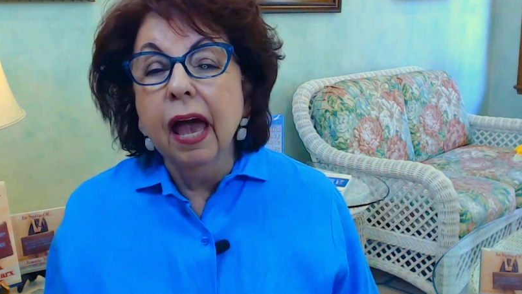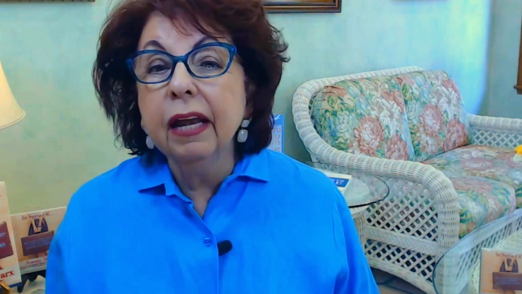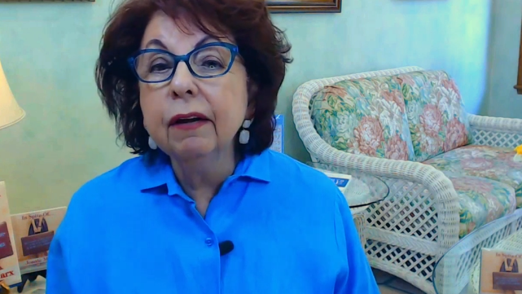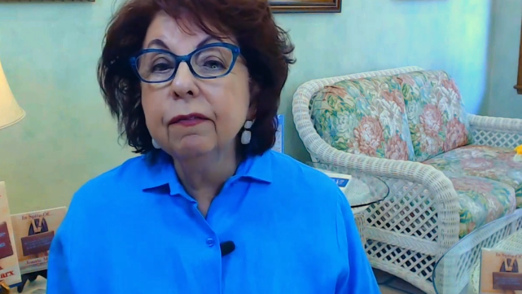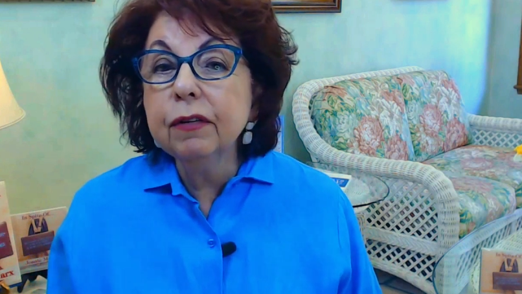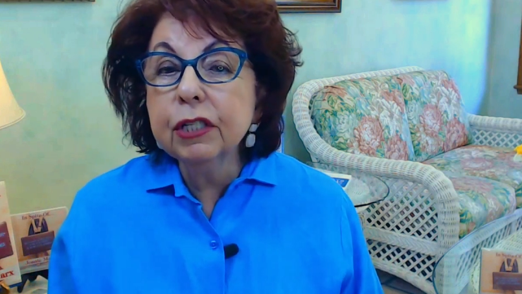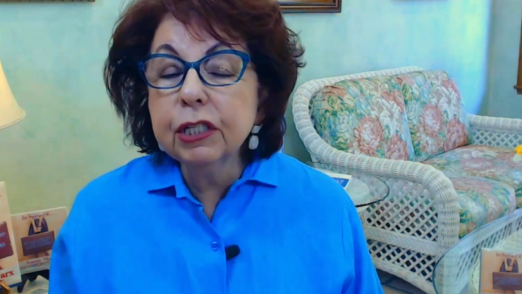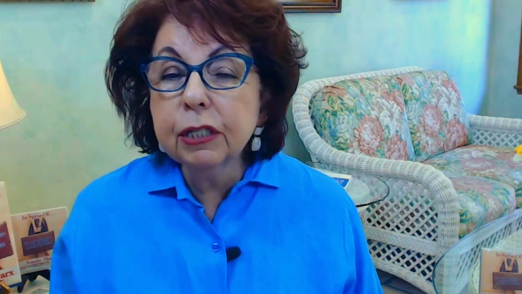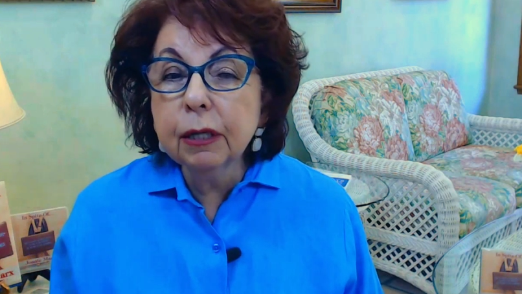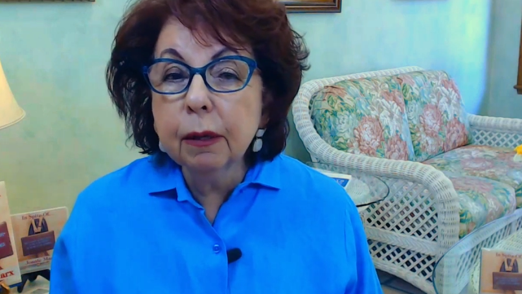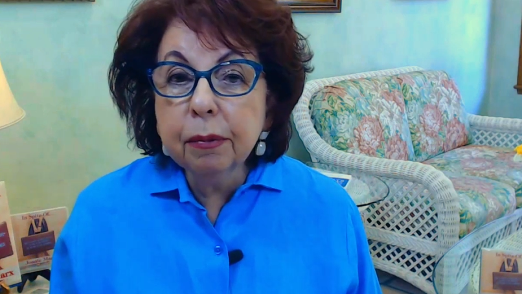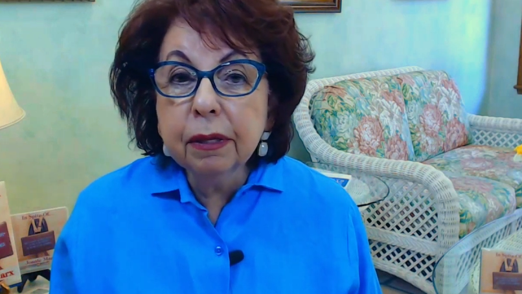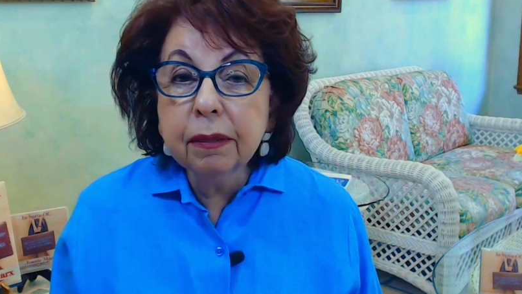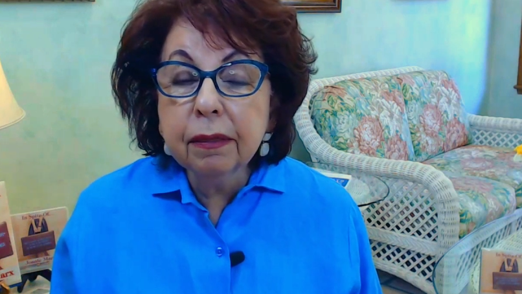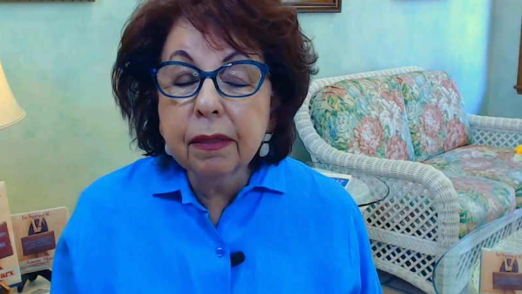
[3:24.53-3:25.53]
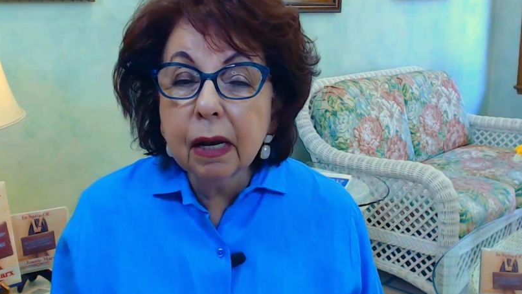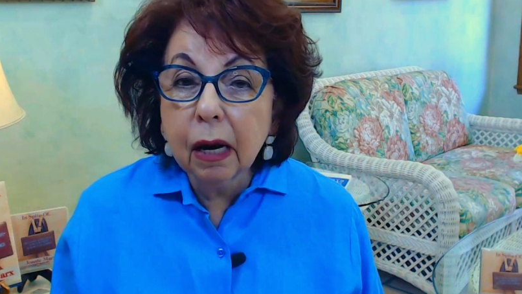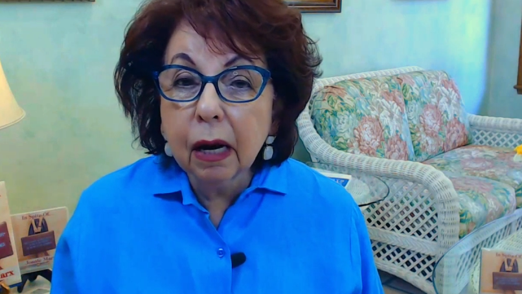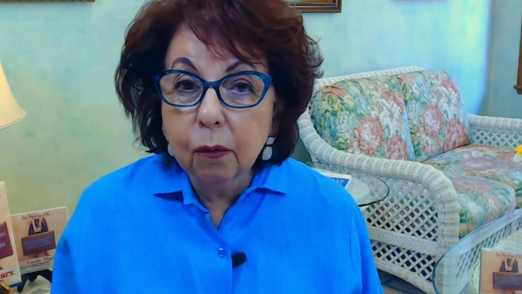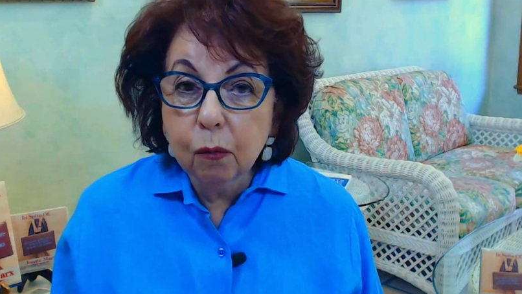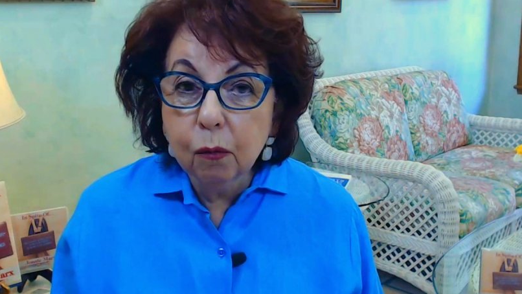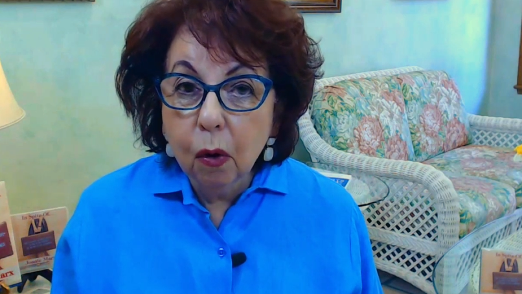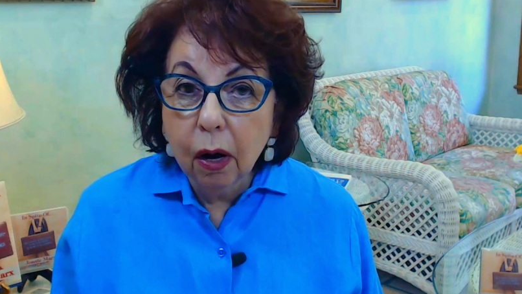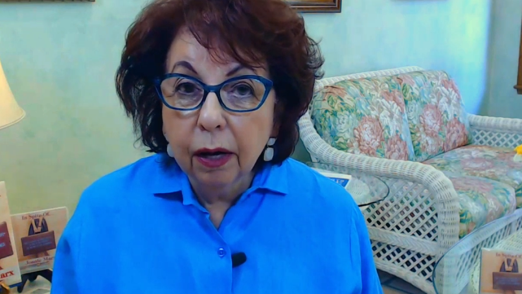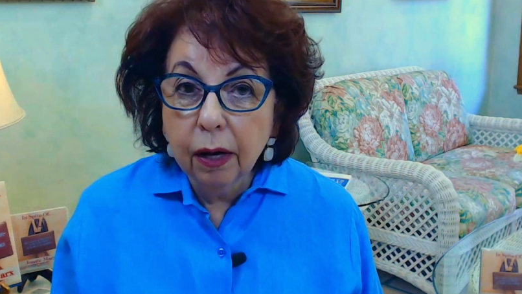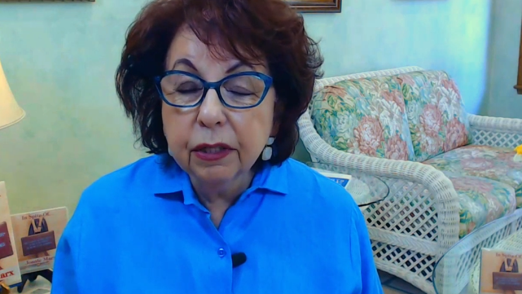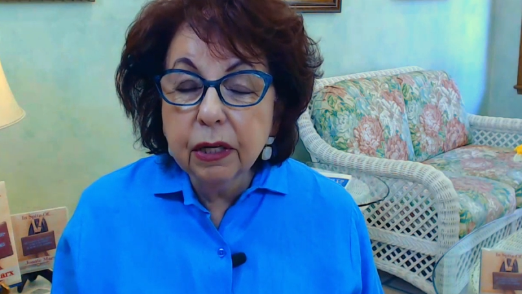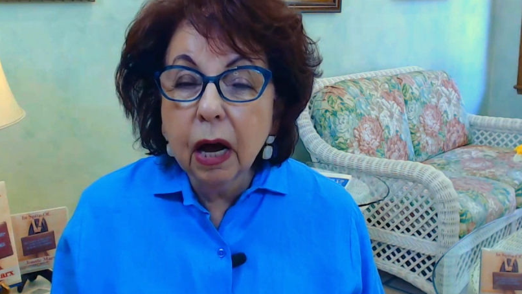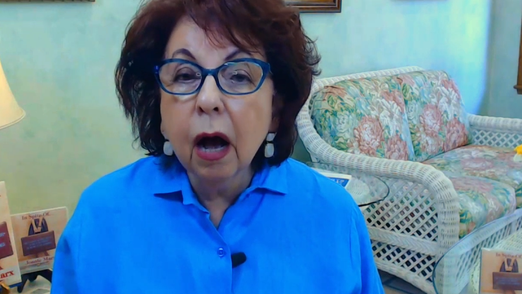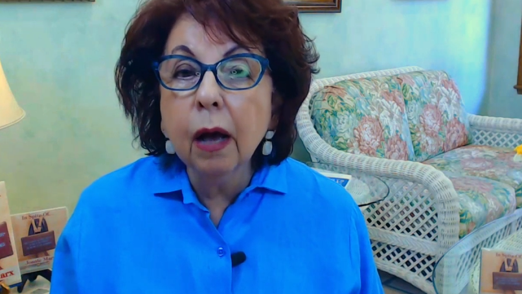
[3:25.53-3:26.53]
And if it's something that I
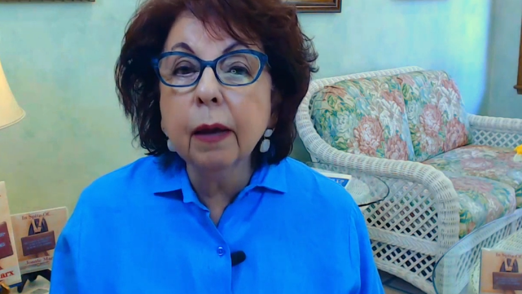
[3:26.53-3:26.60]
want,